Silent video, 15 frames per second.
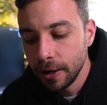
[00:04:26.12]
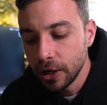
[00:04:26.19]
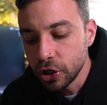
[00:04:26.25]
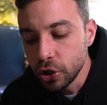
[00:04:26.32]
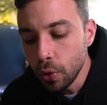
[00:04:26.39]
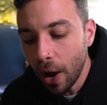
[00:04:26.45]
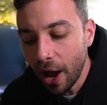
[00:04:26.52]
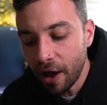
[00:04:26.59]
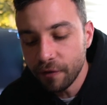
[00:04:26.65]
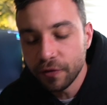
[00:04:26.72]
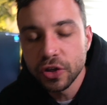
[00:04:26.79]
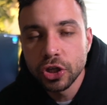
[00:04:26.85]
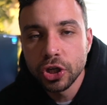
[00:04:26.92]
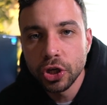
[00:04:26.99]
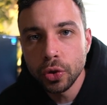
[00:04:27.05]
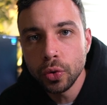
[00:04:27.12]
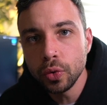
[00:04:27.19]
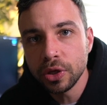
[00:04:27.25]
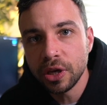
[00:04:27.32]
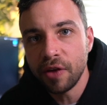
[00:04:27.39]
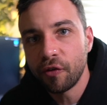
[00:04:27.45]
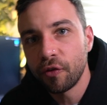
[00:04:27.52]
You have two
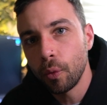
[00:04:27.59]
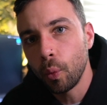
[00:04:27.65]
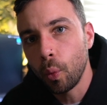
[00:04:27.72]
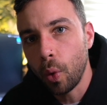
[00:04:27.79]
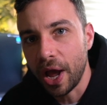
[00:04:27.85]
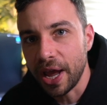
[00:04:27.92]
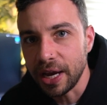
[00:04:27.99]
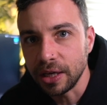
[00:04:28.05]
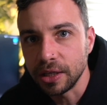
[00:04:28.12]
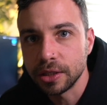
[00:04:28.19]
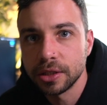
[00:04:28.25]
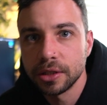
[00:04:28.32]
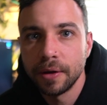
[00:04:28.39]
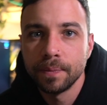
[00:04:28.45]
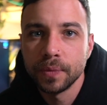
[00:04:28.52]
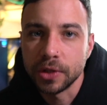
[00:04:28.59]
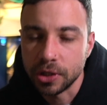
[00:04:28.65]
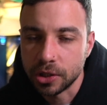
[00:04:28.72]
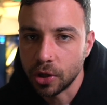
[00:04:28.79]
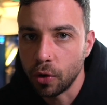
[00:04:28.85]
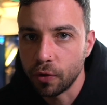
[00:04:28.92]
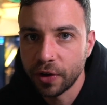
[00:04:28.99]
different ways to
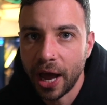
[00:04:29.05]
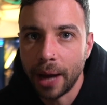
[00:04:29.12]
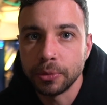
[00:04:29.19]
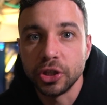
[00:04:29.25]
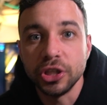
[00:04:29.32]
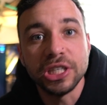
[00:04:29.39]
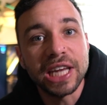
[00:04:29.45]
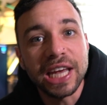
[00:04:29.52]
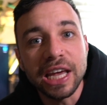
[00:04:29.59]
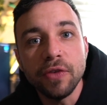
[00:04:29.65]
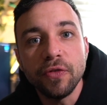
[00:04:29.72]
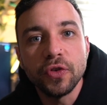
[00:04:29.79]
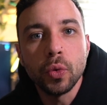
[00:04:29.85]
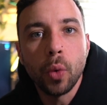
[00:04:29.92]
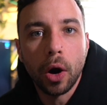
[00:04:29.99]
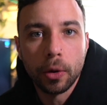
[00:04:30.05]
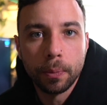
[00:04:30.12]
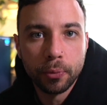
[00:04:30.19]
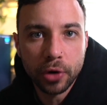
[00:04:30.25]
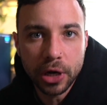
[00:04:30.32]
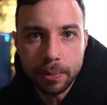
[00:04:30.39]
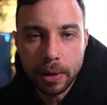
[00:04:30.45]
solve captchas if you are a
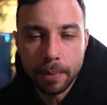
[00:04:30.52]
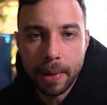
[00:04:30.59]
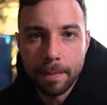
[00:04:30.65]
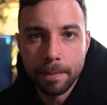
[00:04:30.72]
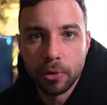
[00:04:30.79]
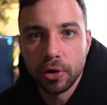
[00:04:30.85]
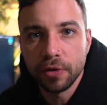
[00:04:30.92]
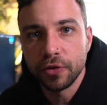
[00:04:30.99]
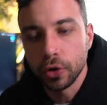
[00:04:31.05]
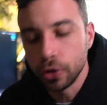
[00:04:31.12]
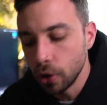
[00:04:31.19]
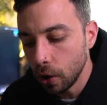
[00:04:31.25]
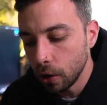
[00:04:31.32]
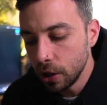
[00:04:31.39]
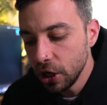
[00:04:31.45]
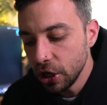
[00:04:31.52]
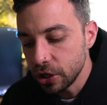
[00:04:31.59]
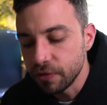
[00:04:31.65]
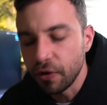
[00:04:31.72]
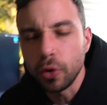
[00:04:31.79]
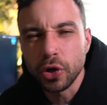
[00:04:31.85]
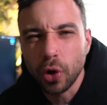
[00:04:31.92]
premium member. If you're not,
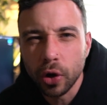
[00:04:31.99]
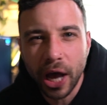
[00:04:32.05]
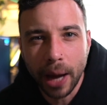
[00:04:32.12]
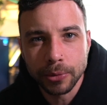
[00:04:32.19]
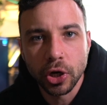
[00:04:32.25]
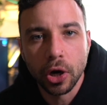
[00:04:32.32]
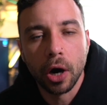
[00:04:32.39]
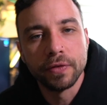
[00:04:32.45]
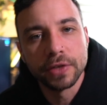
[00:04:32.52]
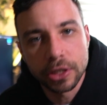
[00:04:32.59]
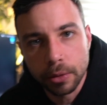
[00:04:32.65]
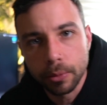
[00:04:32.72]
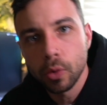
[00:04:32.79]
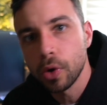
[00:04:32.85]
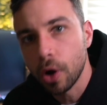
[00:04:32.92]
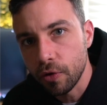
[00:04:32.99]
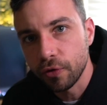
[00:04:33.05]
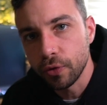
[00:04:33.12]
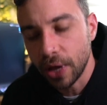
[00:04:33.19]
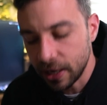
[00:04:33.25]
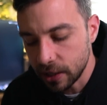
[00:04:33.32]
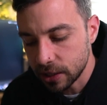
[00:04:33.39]
you've only got Captcha Harvester, but we'll go
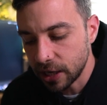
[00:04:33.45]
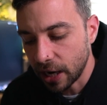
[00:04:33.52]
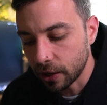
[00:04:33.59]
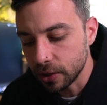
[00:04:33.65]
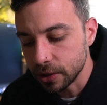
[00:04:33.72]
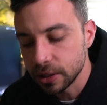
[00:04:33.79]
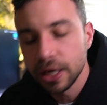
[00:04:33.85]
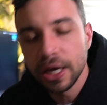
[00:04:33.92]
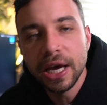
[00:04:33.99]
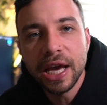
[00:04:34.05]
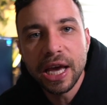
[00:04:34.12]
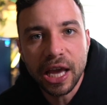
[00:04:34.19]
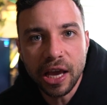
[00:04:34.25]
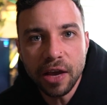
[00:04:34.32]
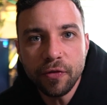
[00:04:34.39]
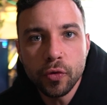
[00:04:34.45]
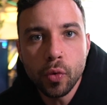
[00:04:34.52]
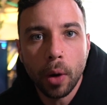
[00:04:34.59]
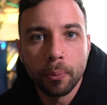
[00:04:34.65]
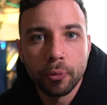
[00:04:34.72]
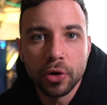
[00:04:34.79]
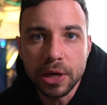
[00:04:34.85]
through that in a second. If
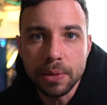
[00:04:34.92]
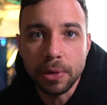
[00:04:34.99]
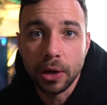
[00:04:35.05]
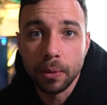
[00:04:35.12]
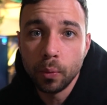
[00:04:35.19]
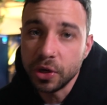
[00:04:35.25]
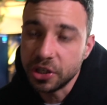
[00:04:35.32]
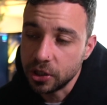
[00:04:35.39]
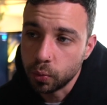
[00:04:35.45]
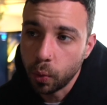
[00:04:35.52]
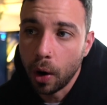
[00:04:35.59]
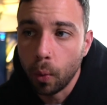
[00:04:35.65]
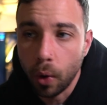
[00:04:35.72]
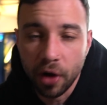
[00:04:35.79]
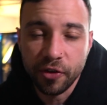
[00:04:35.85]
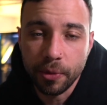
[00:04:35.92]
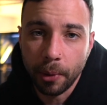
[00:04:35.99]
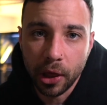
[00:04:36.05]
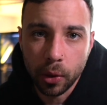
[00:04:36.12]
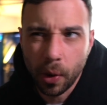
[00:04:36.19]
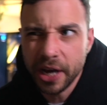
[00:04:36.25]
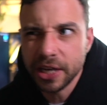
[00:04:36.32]
you are premium, which is well worth it
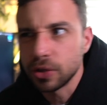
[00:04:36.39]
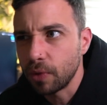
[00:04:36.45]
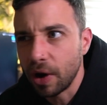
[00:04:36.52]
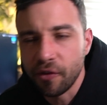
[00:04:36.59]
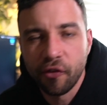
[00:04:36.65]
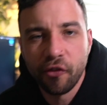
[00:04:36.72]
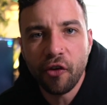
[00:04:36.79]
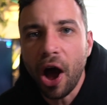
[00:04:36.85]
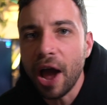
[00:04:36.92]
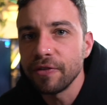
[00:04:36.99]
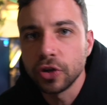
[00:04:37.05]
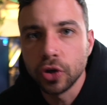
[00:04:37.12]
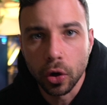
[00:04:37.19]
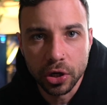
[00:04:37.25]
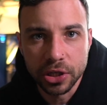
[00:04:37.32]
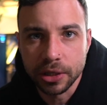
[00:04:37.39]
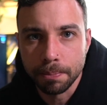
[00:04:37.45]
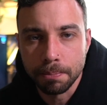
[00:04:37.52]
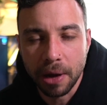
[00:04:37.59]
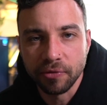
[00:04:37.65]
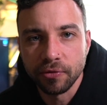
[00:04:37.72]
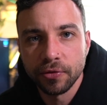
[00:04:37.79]
by the way, it's around $5 a
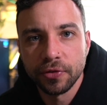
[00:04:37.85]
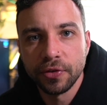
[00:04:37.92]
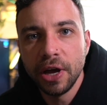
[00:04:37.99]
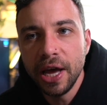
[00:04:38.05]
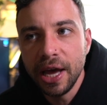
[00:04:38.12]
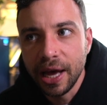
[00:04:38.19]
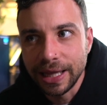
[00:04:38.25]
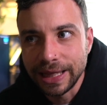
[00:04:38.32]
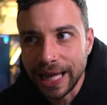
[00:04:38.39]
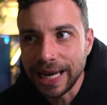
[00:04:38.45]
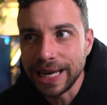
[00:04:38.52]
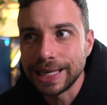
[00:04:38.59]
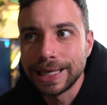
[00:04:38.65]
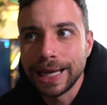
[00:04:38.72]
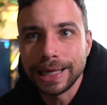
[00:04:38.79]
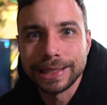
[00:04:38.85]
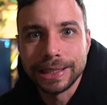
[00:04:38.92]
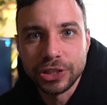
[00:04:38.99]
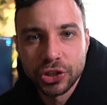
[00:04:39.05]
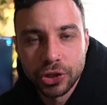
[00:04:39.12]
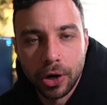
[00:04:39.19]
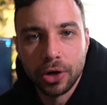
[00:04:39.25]
month, and then it
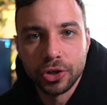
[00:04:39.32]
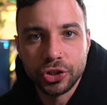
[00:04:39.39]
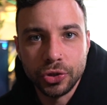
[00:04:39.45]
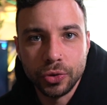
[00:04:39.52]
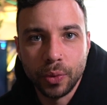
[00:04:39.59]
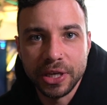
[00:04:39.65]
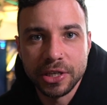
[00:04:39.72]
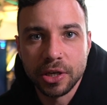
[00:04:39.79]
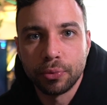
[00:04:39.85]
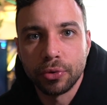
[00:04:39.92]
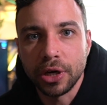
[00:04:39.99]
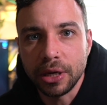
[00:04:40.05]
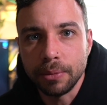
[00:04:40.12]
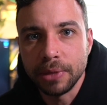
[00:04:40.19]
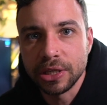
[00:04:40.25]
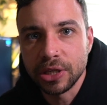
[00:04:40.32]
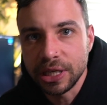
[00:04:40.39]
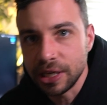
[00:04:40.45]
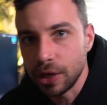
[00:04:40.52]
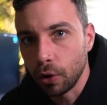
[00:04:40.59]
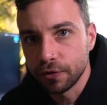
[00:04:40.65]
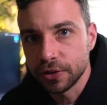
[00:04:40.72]
doesn't charge you when Supreme is
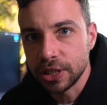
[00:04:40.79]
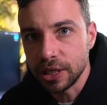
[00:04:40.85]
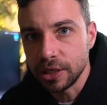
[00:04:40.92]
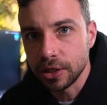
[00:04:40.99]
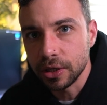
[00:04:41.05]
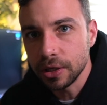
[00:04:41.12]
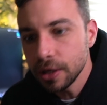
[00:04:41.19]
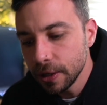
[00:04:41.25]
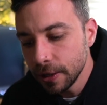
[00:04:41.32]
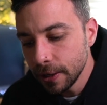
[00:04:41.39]
in the off season,